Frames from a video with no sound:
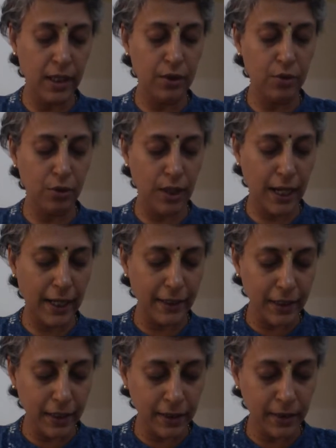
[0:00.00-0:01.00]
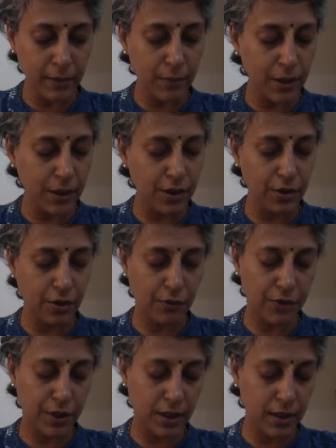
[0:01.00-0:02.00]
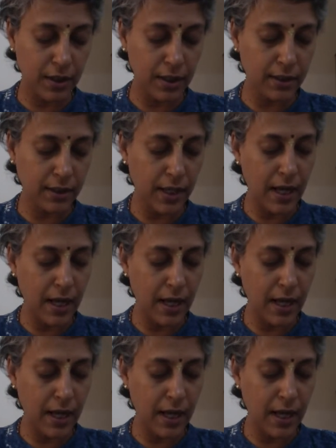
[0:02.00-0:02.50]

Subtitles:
to lighten the burden of the earth,